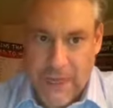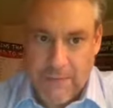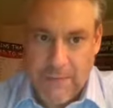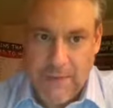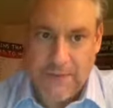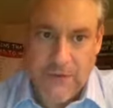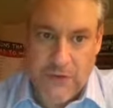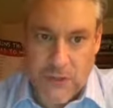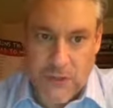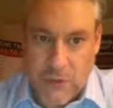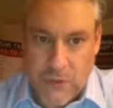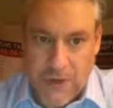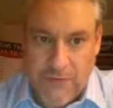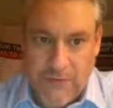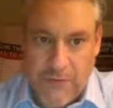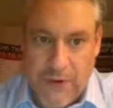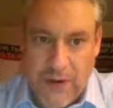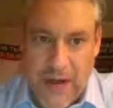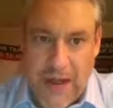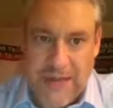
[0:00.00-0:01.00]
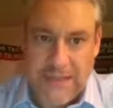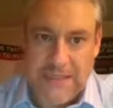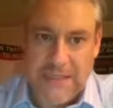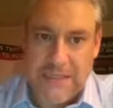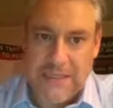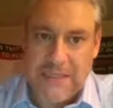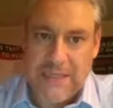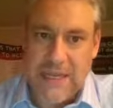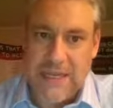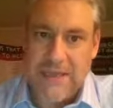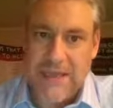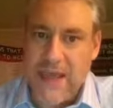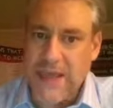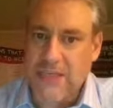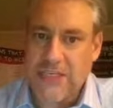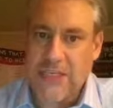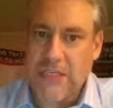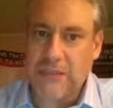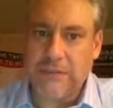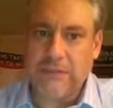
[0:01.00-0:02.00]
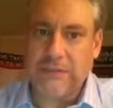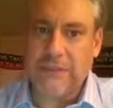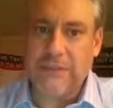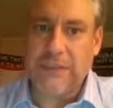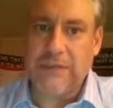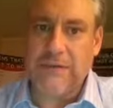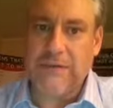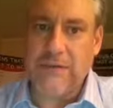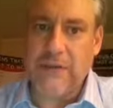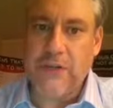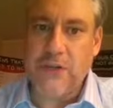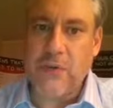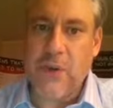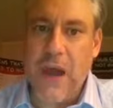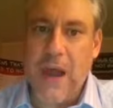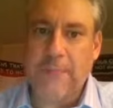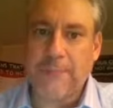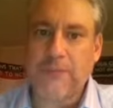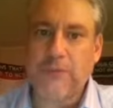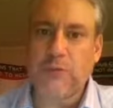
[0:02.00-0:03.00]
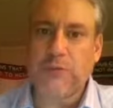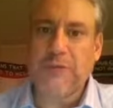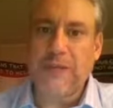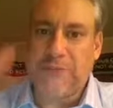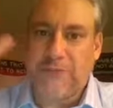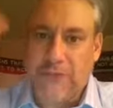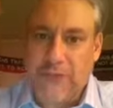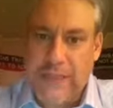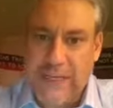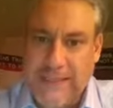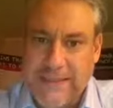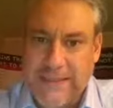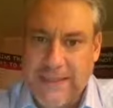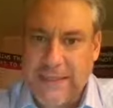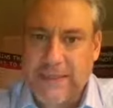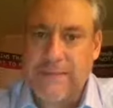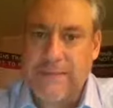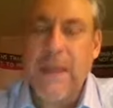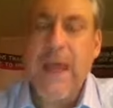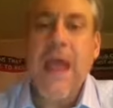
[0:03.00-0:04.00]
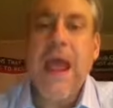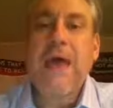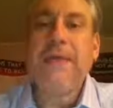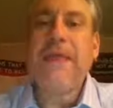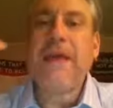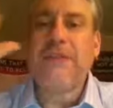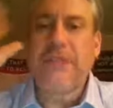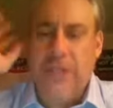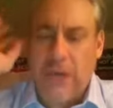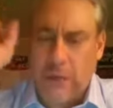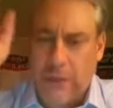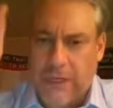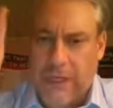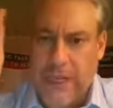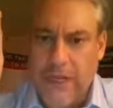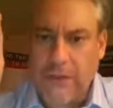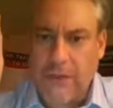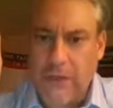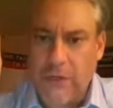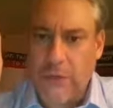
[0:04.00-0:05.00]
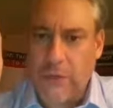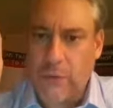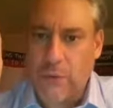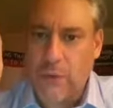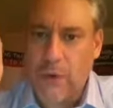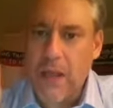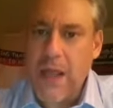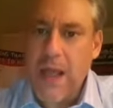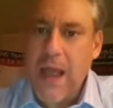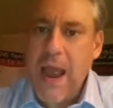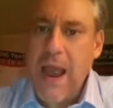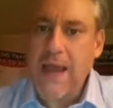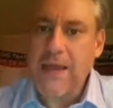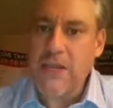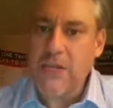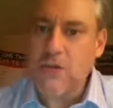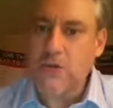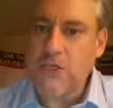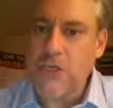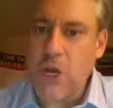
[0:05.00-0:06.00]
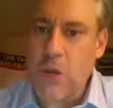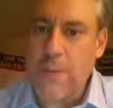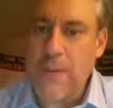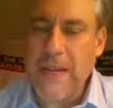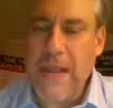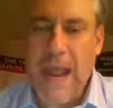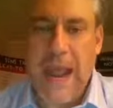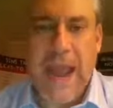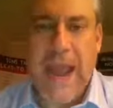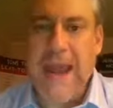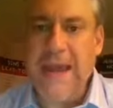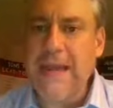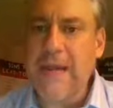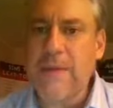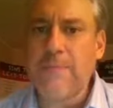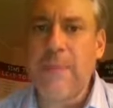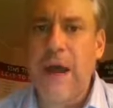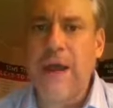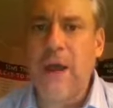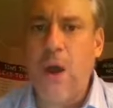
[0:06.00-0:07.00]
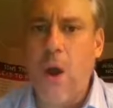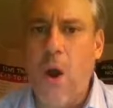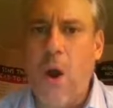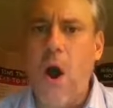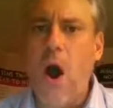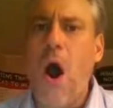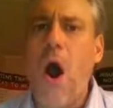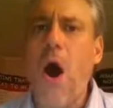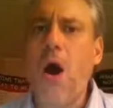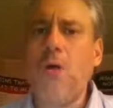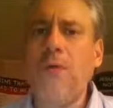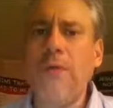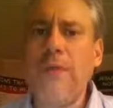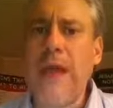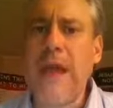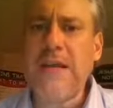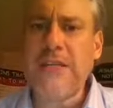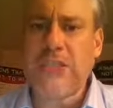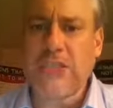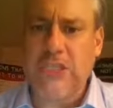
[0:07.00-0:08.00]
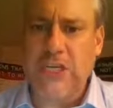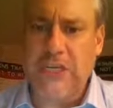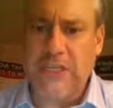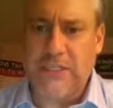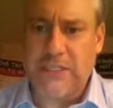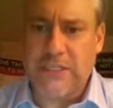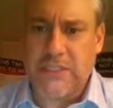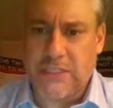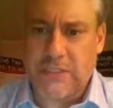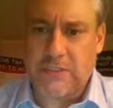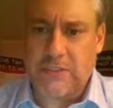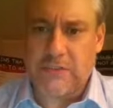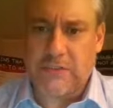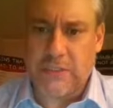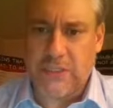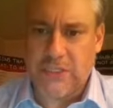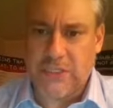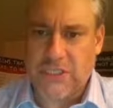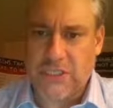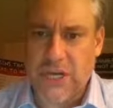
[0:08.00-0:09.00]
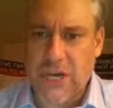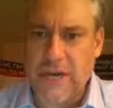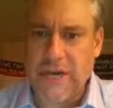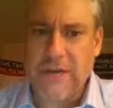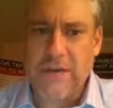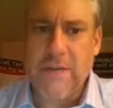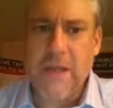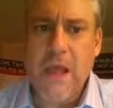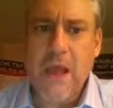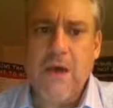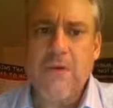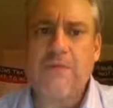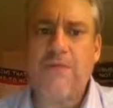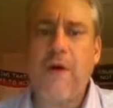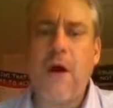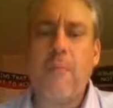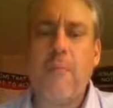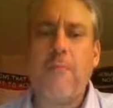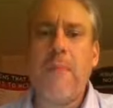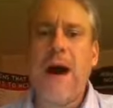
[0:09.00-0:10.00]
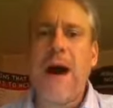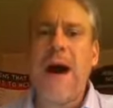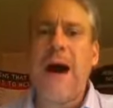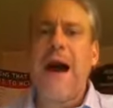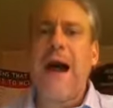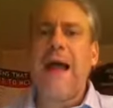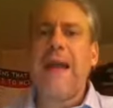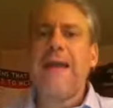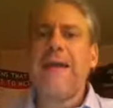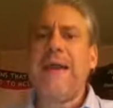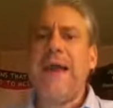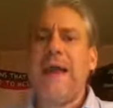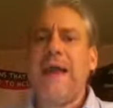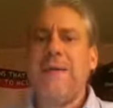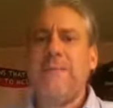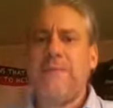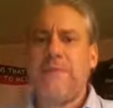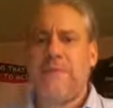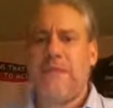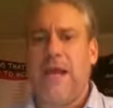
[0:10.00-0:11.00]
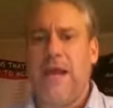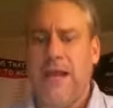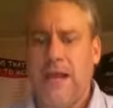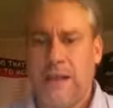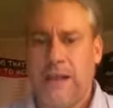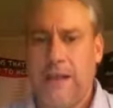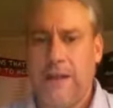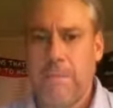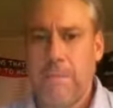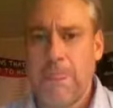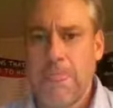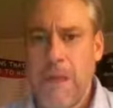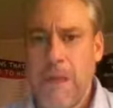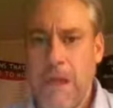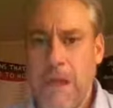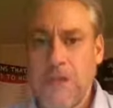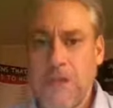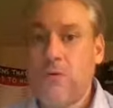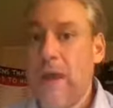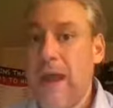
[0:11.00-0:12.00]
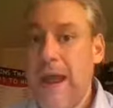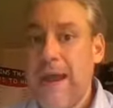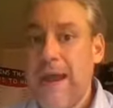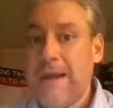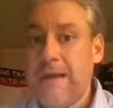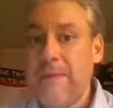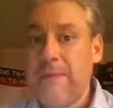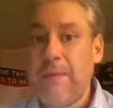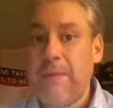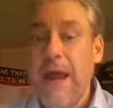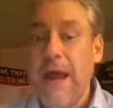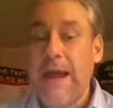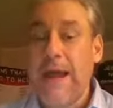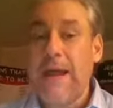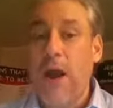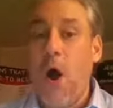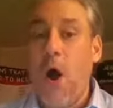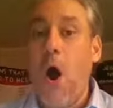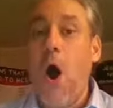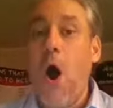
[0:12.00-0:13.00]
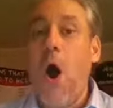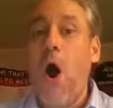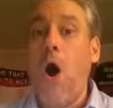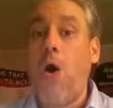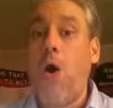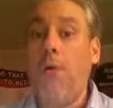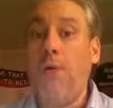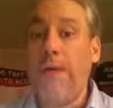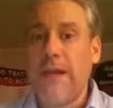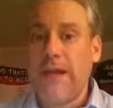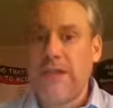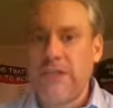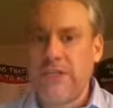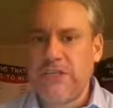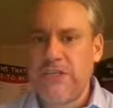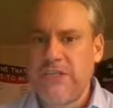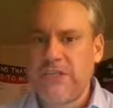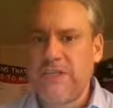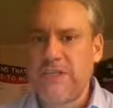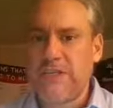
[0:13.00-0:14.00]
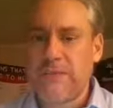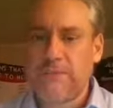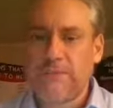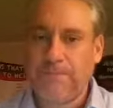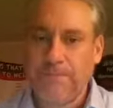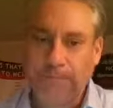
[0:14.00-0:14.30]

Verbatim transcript: Matthew 24, 9 says, Then they shall deliver you up to be afflicted, and they shall kill you, and you shall be hated by all nations, Christian, for my namesake. Are you hated by all nations?